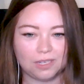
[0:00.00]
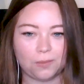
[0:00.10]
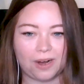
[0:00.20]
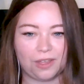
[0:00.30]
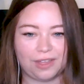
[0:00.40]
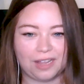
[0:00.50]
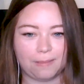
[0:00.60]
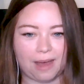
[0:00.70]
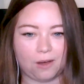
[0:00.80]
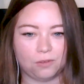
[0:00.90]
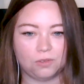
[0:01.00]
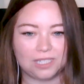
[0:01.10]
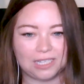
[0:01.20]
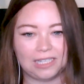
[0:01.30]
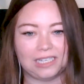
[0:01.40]
So you really want to think about
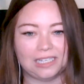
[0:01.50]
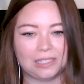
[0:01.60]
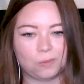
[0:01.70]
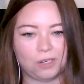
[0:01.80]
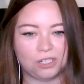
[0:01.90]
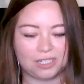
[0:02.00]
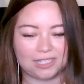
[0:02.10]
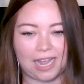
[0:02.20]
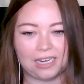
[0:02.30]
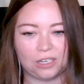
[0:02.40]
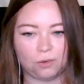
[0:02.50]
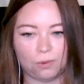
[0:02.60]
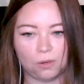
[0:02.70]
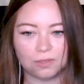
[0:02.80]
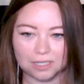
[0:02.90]
utilities when you're designing
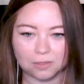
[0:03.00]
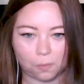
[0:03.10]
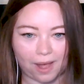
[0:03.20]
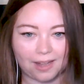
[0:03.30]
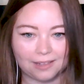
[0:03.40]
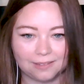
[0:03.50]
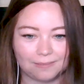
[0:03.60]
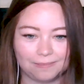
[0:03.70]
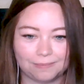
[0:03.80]
your roads as well.